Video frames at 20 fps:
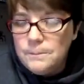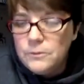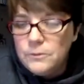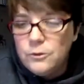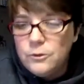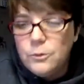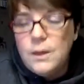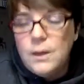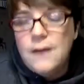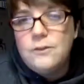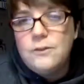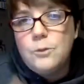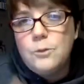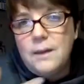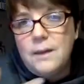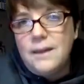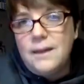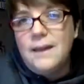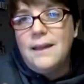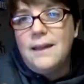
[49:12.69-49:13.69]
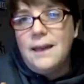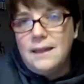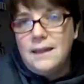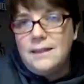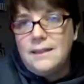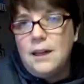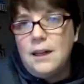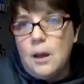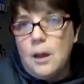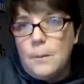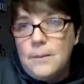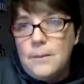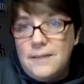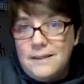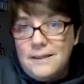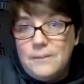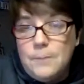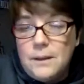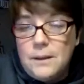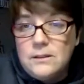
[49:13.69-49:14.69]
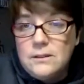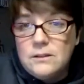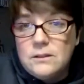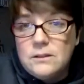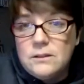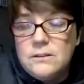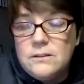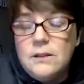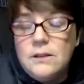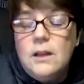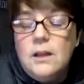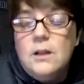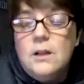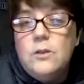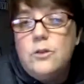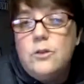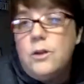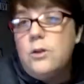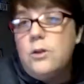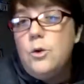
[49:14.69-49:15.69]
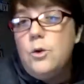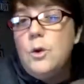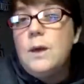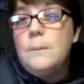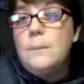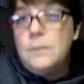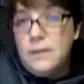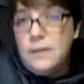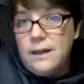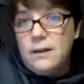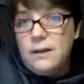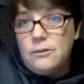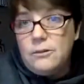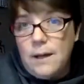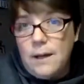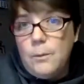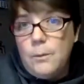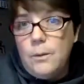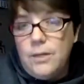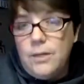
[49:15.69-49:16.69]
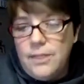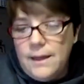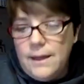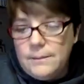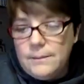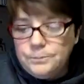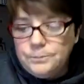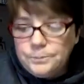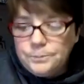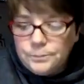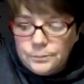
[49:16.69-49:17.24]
So that's why, again, they come in these bundles so that you can play around with them.